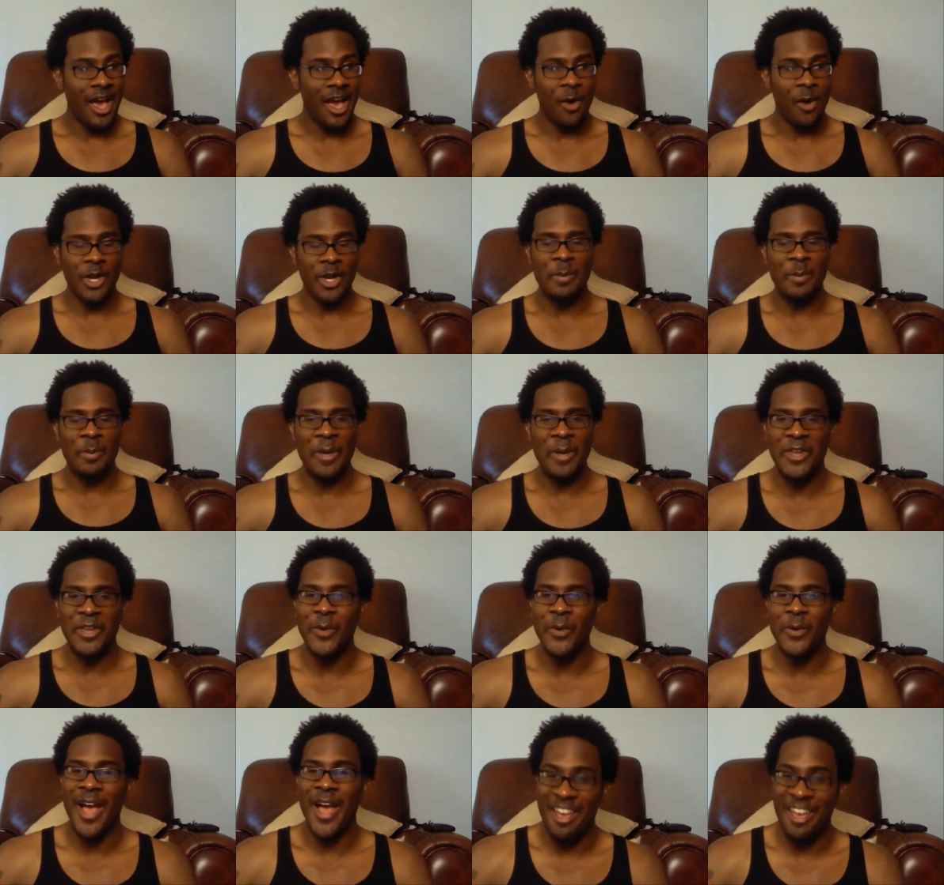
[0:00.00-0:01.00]
I want to
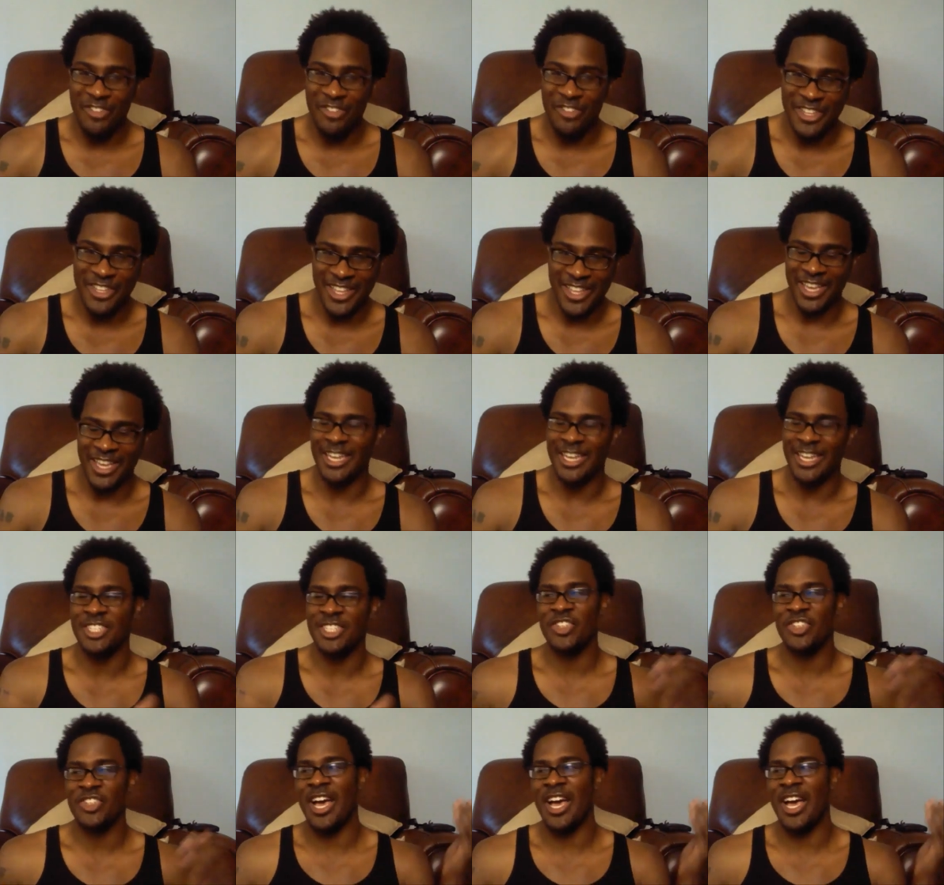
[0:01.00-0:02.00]
do everything. And
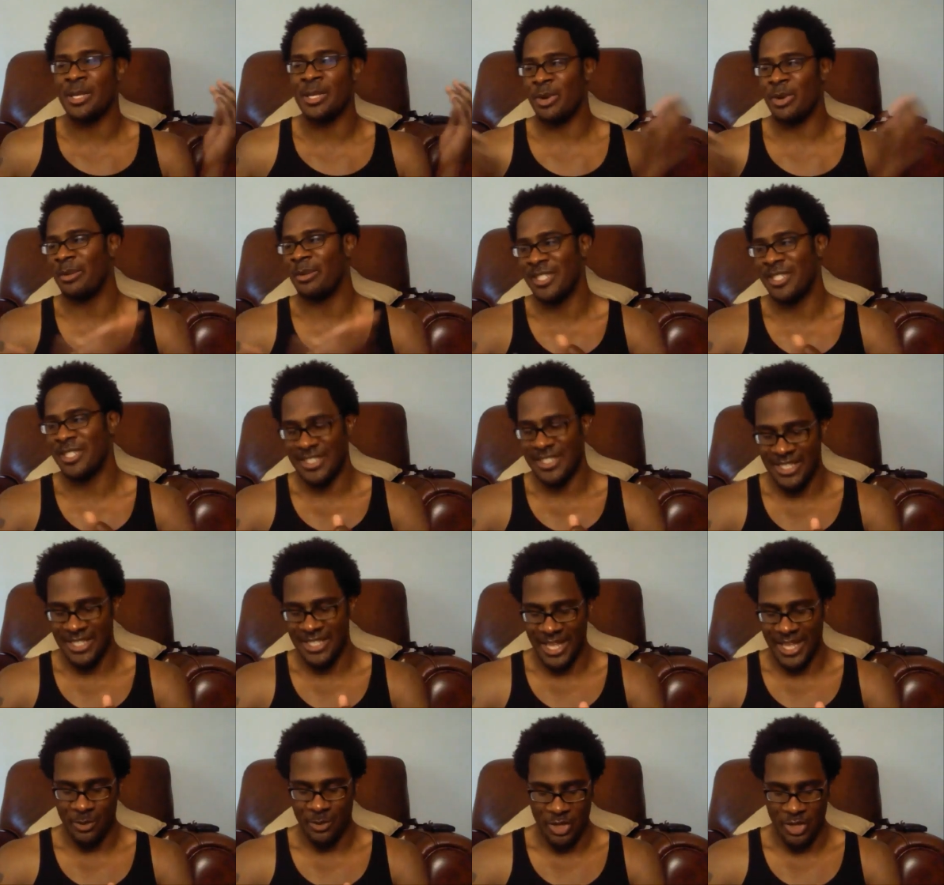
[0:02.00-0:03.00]
as you guys probably see,
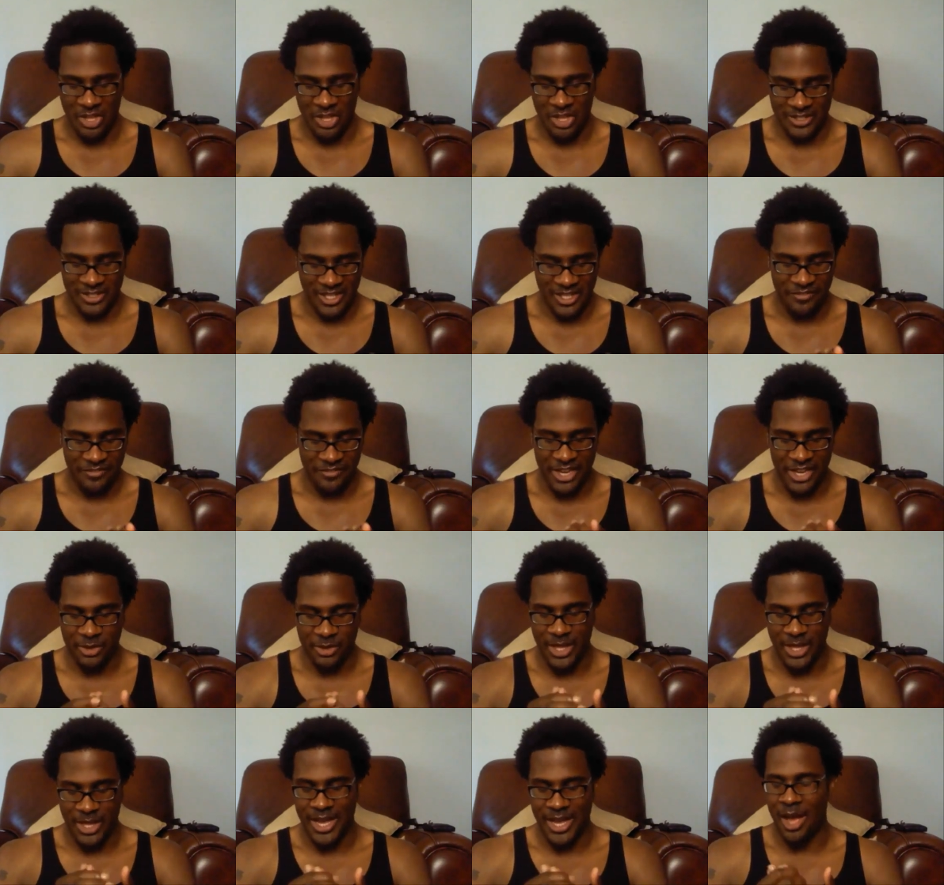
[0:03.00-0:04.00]
like with all the stuff I
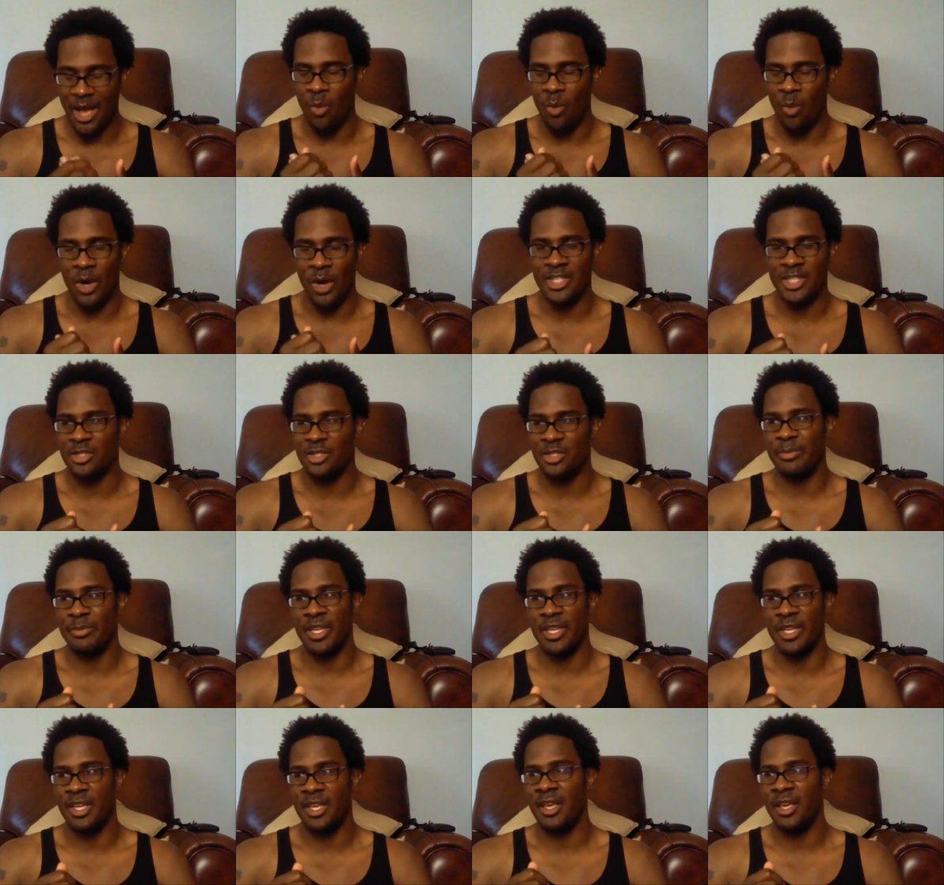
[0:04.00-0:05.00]
do, like I want to
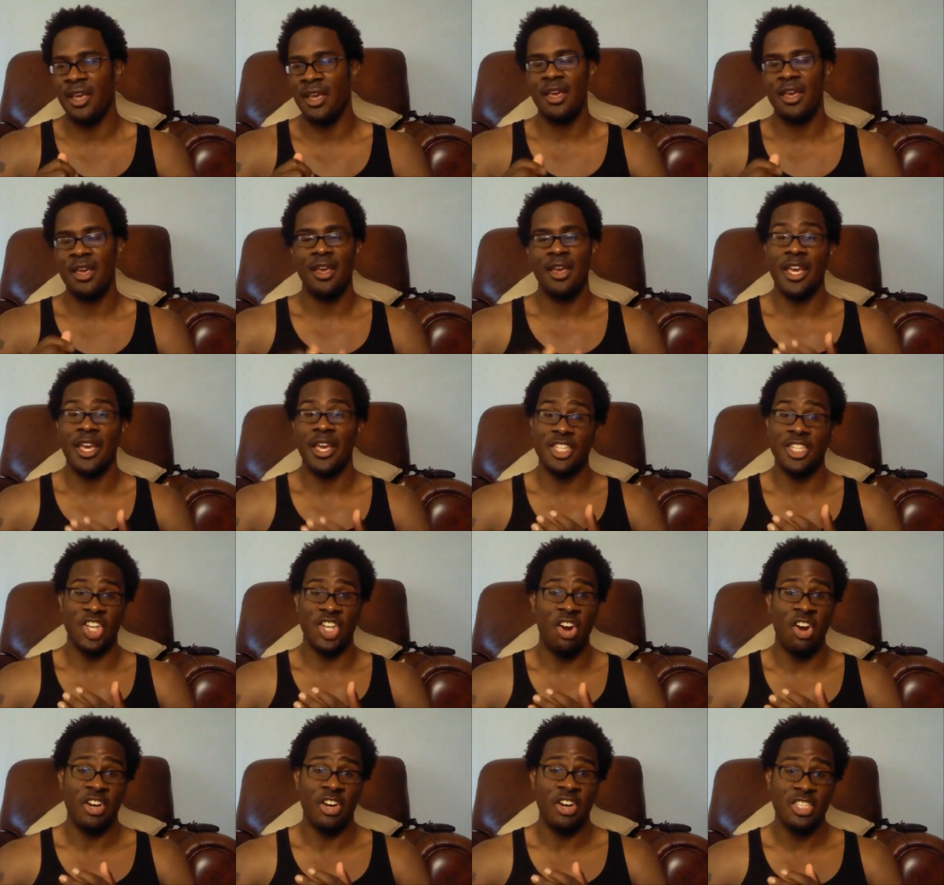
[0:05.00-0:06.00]
be in
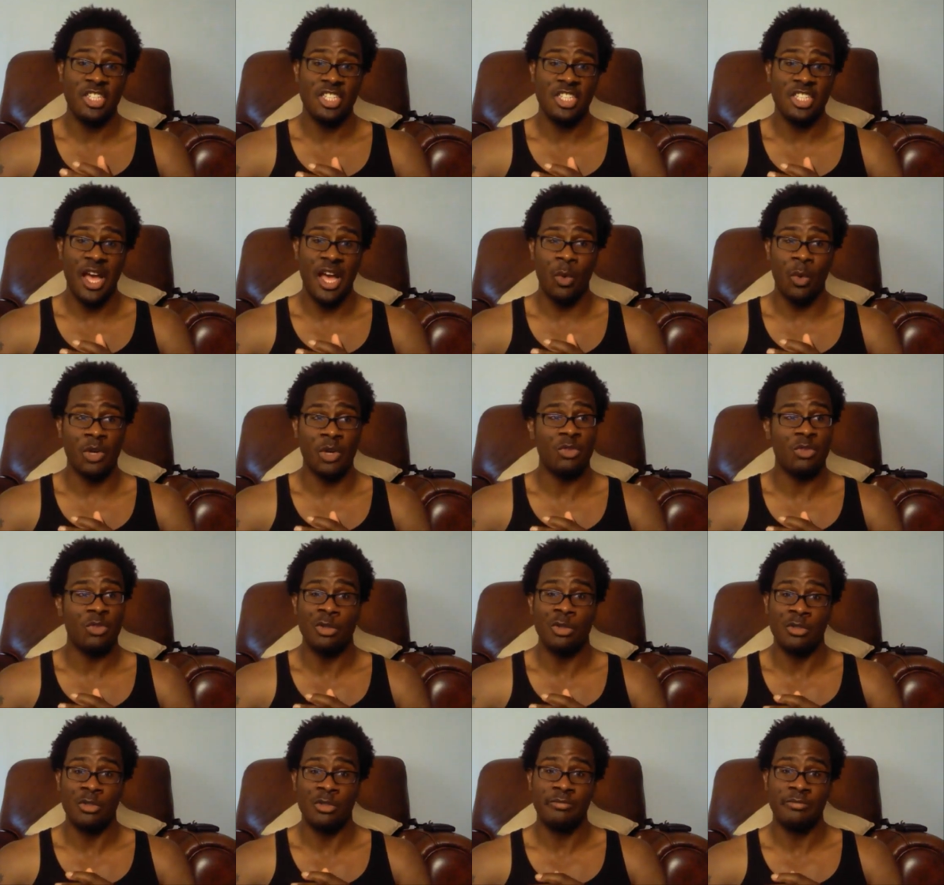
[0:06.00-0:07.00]
charge. I want to
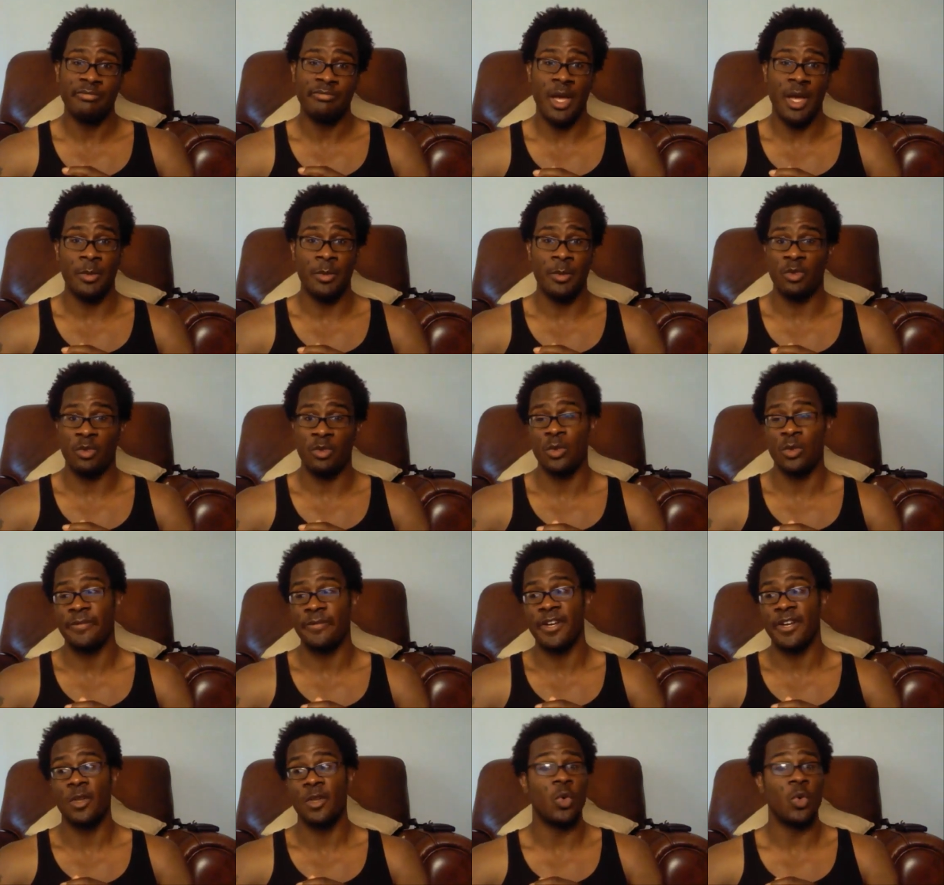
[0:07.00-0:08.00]
rule. I'm gonna rule the
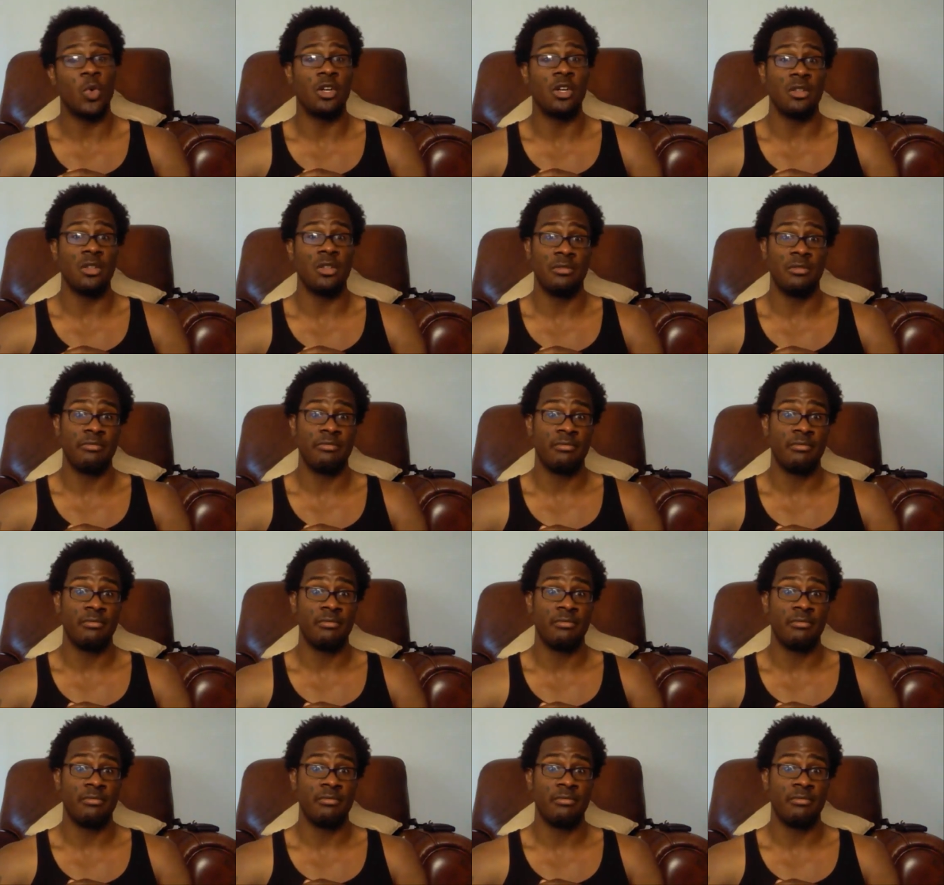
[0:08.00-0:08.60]
fucking world.